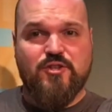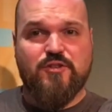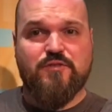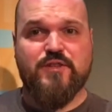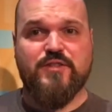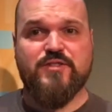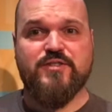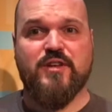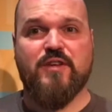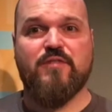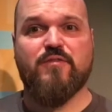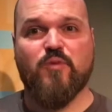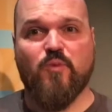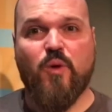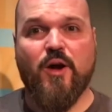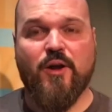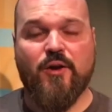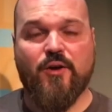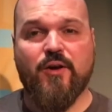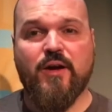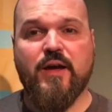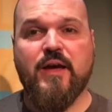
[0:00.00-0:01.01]
of the
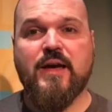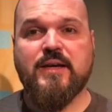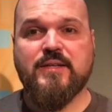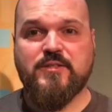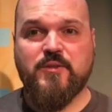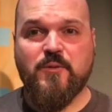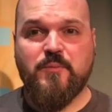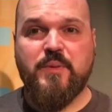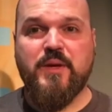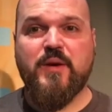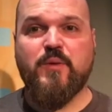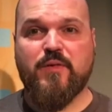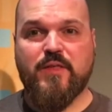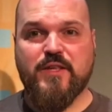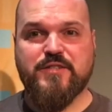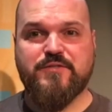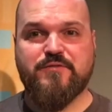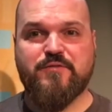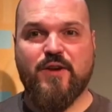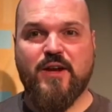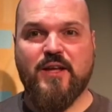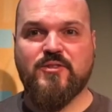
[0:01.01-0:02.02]
water to be with His
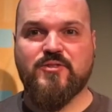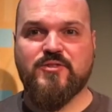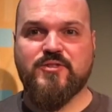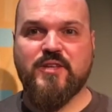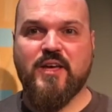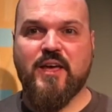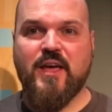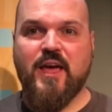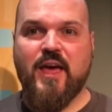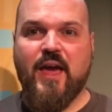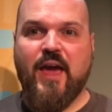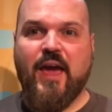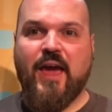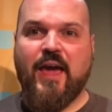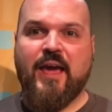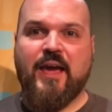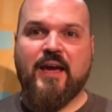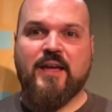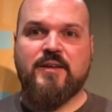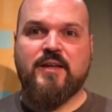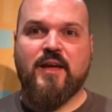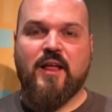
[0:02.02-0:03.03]
friends.
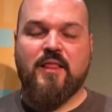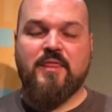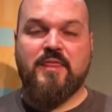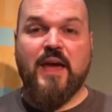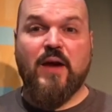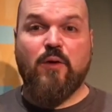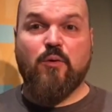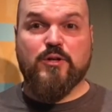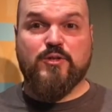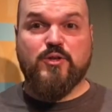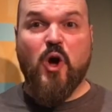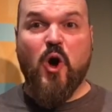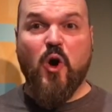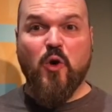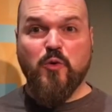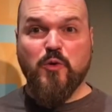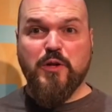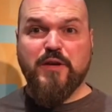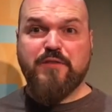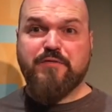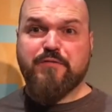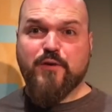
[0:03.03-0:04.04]
And they were
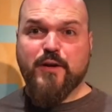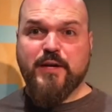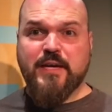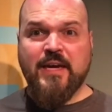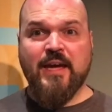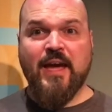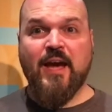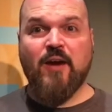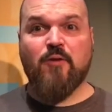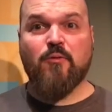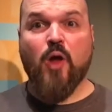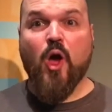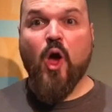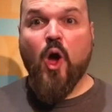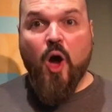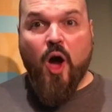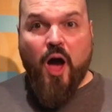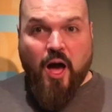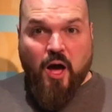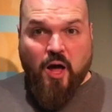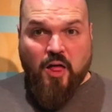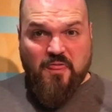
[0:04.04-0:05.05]
totally freaking out.
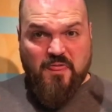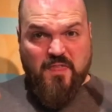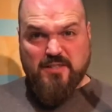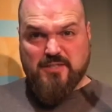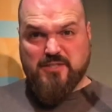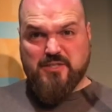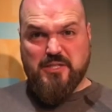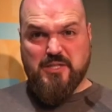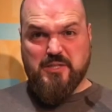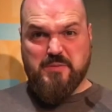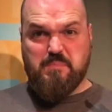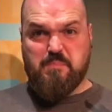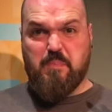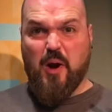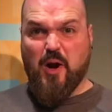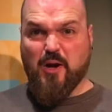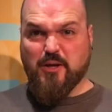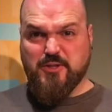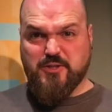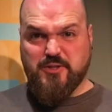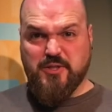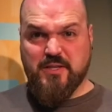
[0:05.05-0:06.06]
There's this
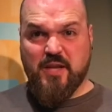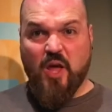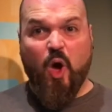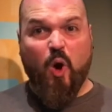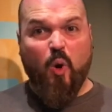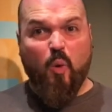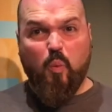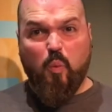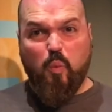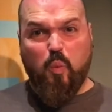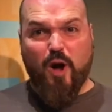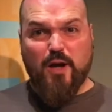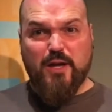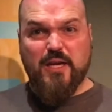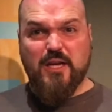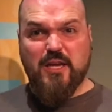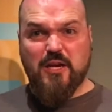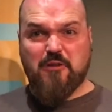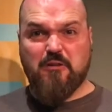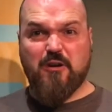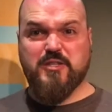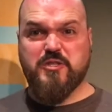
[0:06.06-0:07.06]
person walking
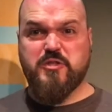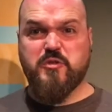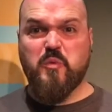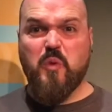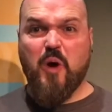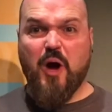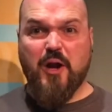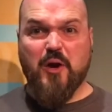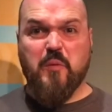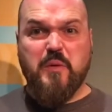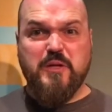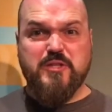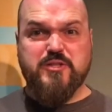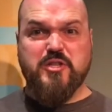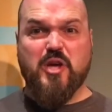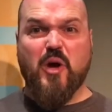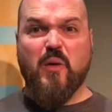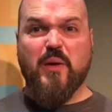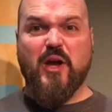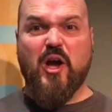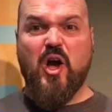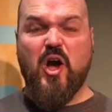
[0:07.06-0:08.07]
across the water. What's
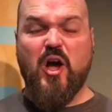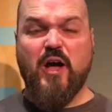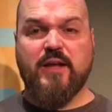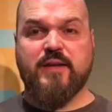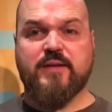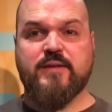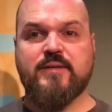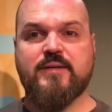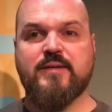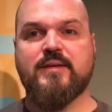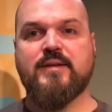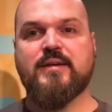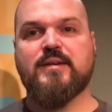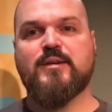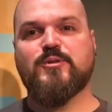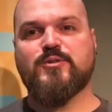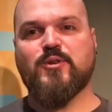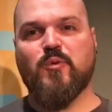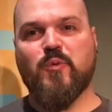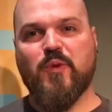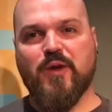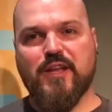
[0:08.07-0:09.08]
going on? So
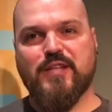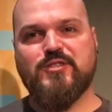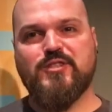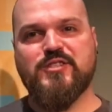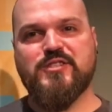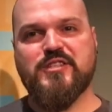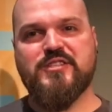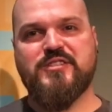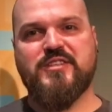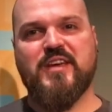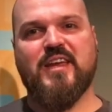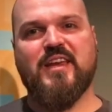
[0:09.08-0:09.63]
what did Jesus say to